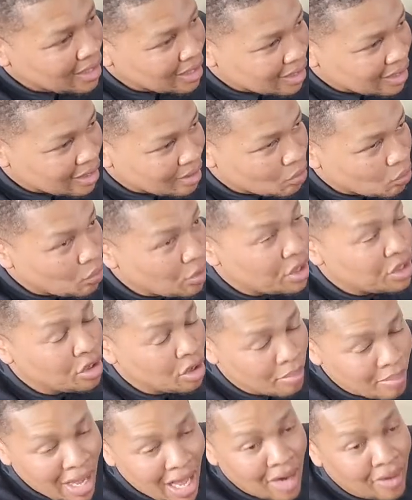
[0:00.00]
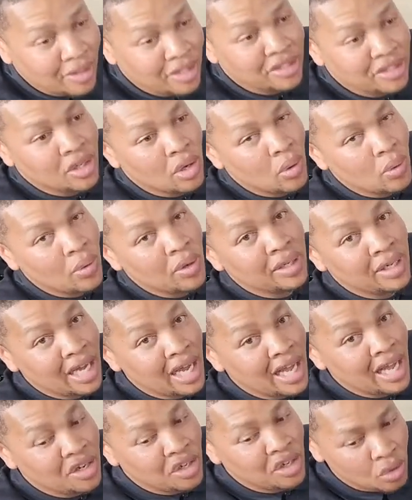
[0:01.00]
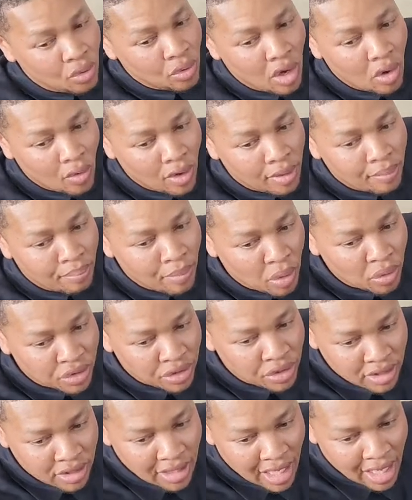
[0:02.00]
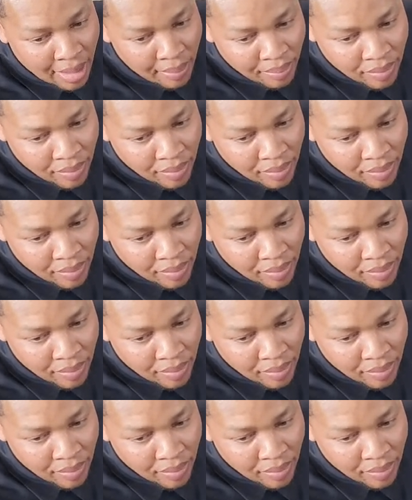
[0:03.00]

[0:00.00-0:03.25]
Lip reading: when your battery is going dead, you know it most of the time.